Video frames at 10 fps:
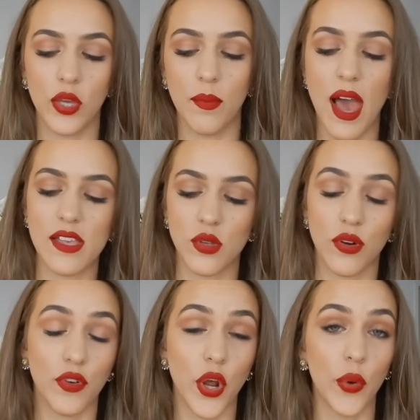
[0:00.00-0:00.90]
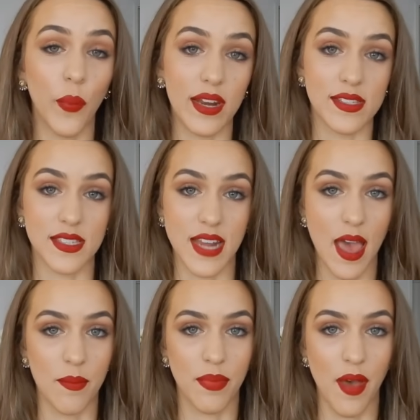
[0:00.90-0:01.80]
you might sort of know where to
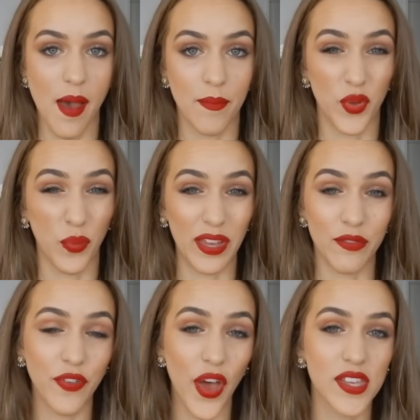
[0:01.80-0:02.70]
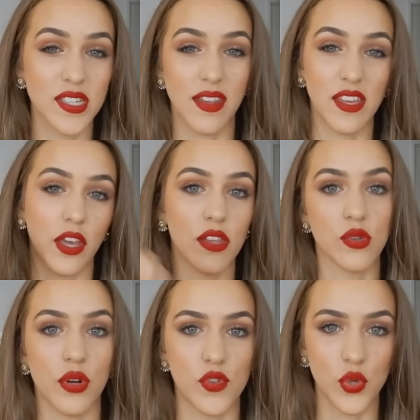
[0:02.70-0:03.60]
stamp the wing first, and then you can
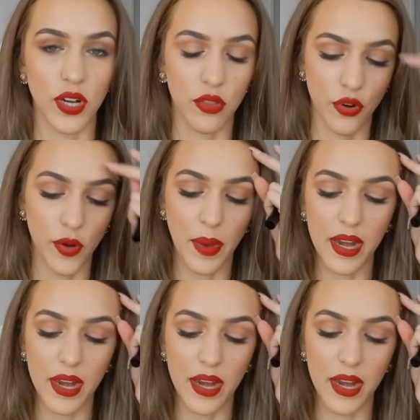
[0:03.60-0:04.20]
sort of join it through.